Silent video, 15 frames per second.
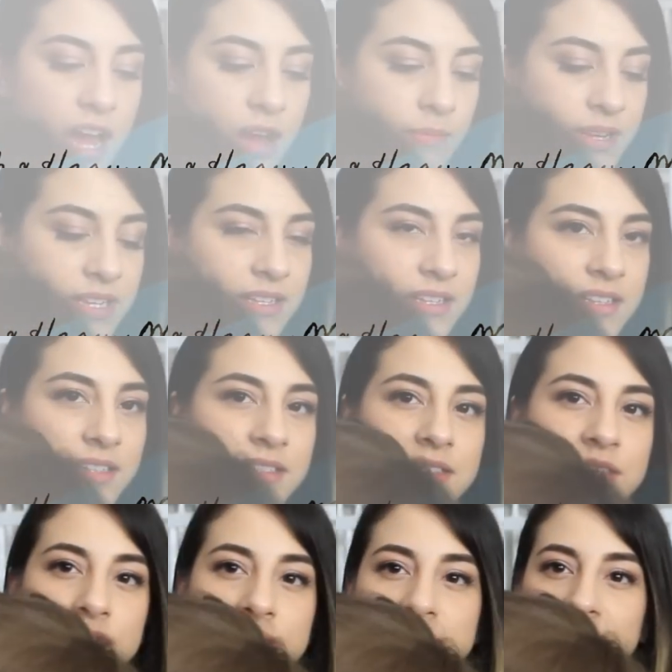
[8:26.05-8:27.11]
um, it,
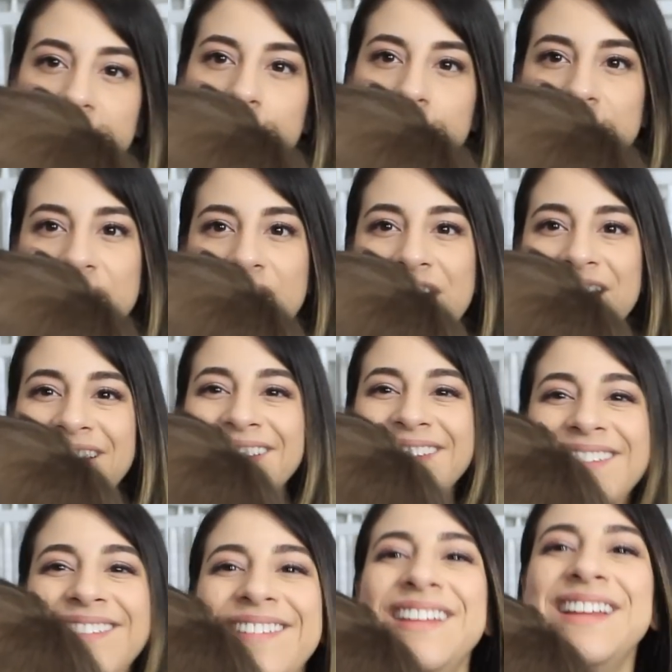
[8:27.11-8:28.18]
so sticking with
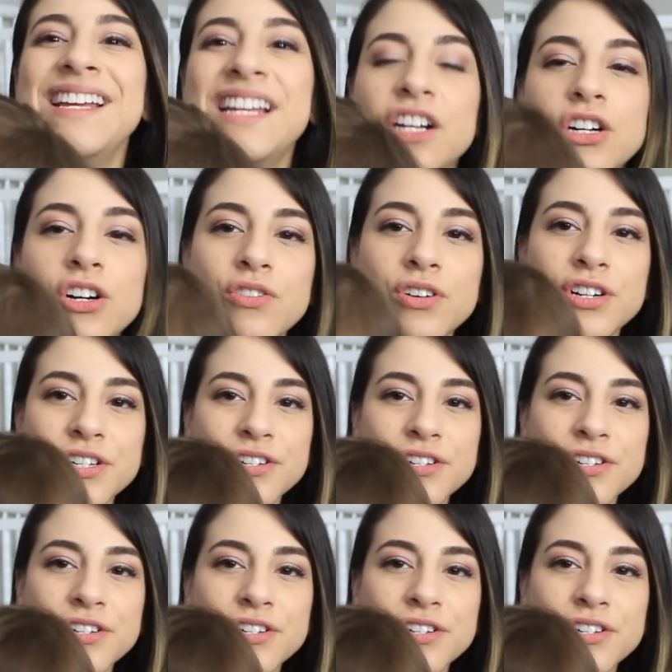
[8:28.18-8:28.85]
Gogo,